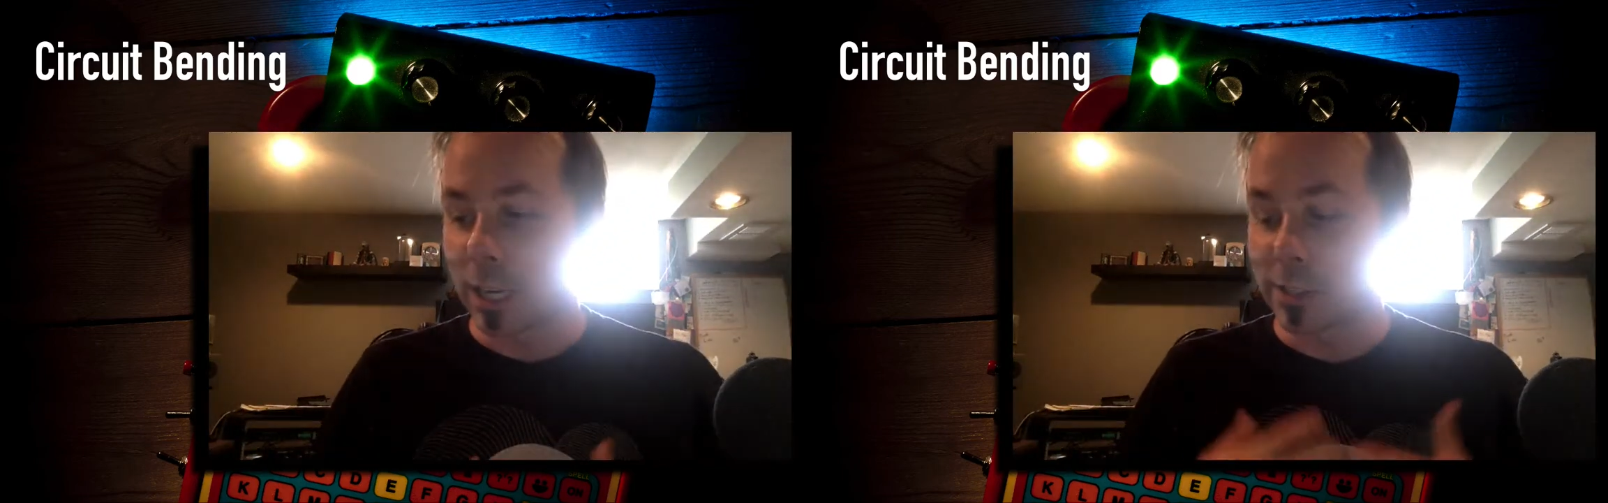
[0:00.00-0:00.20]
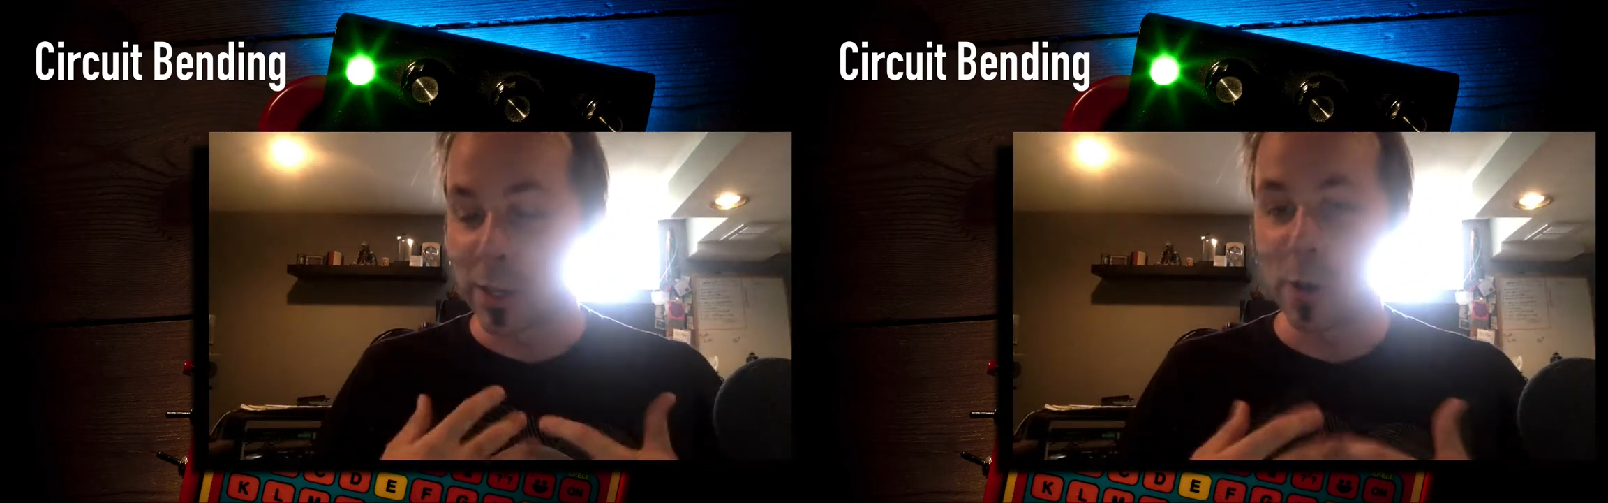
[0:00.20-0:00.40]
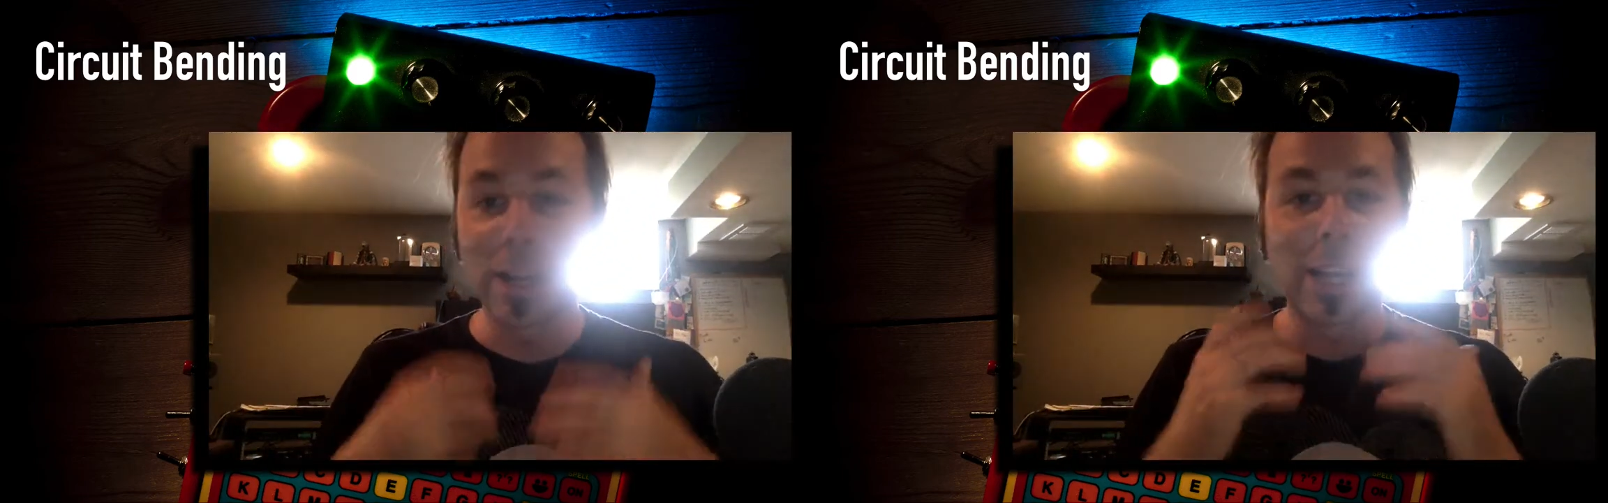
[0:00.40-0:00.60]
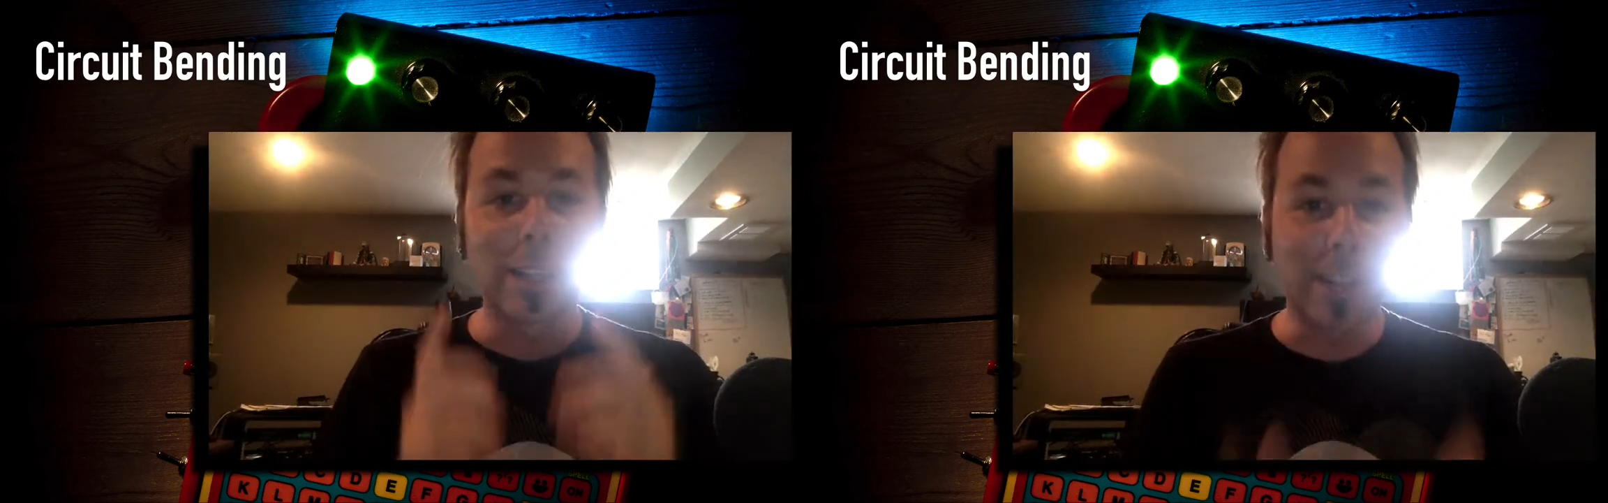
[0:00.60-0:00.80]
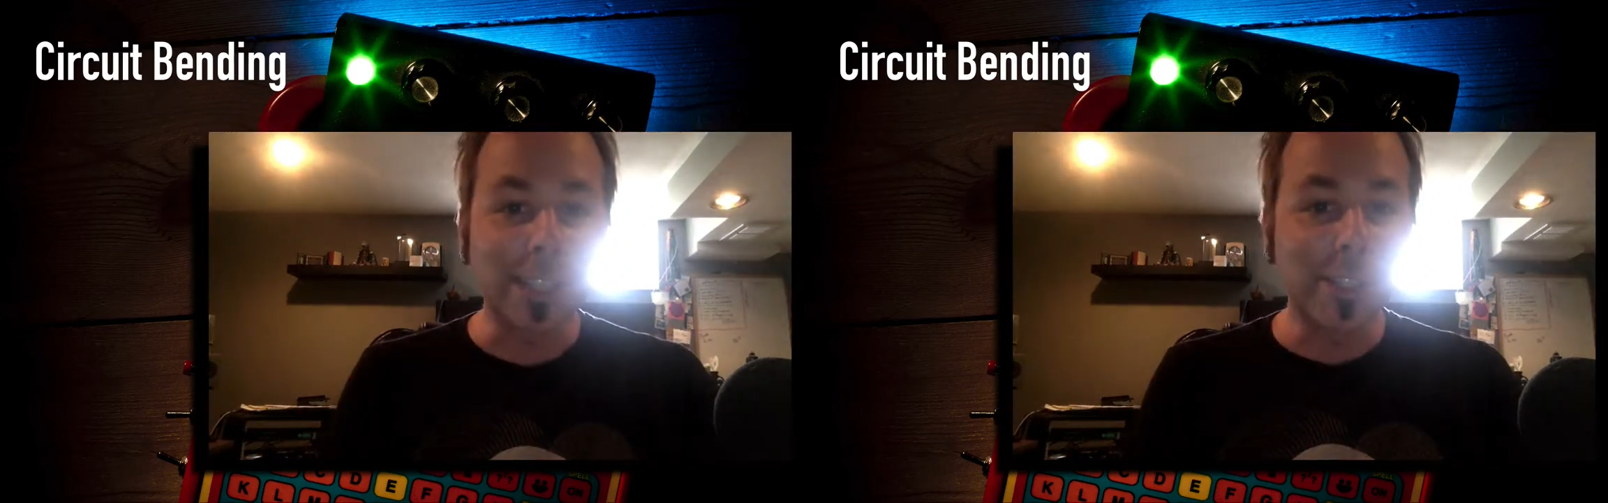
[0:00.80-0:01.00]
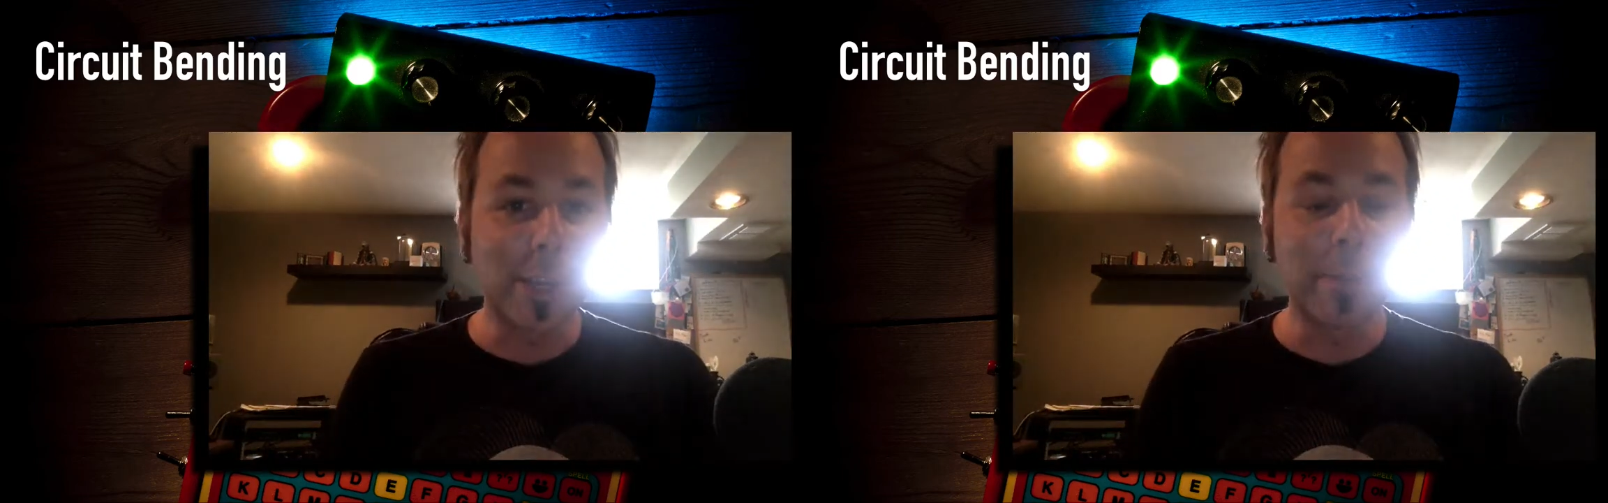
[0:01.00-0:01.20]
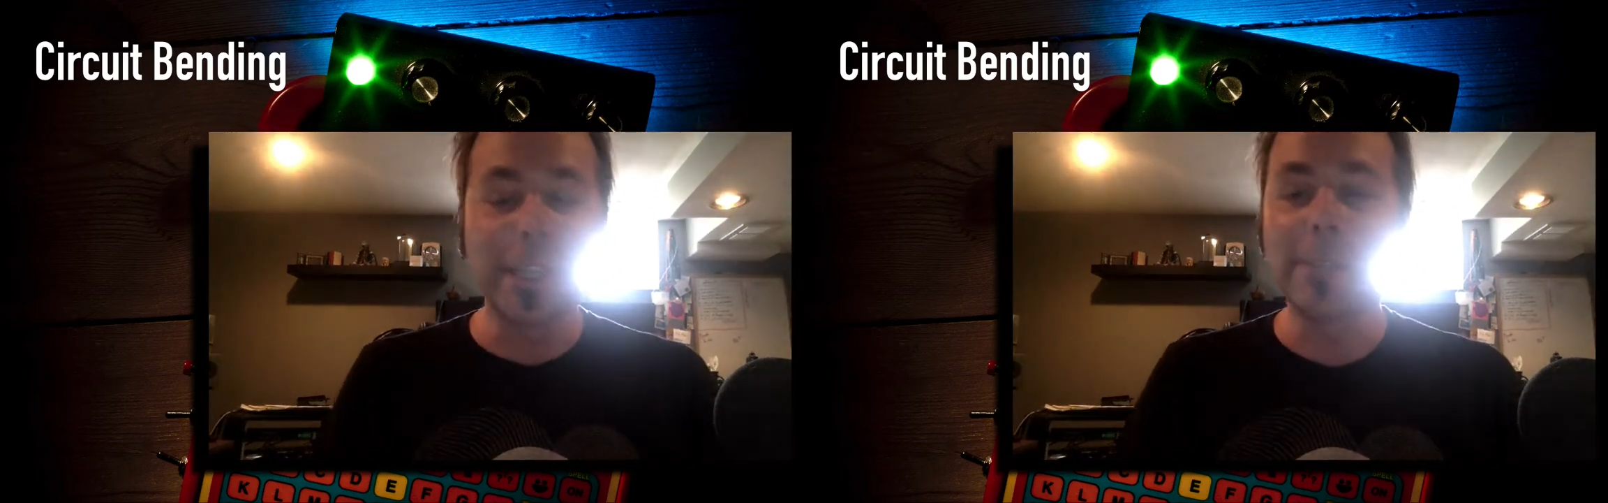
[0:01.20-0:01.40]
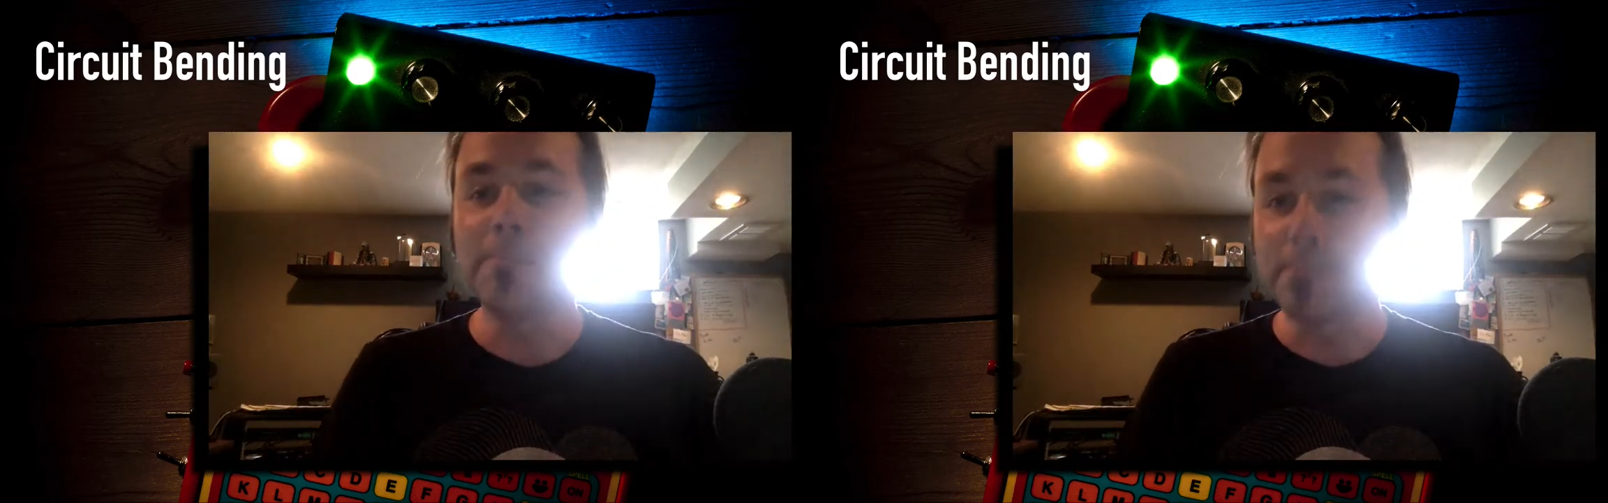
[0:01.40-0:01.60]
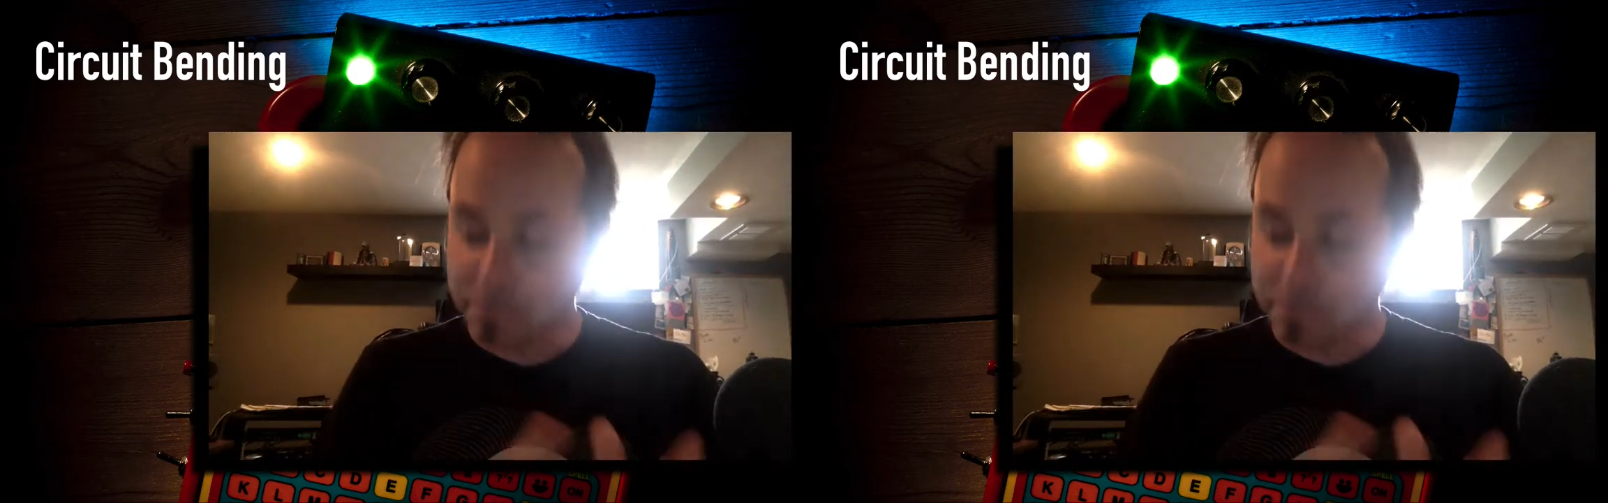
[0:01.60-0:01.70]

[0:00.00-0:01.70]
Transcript: So let's jump in.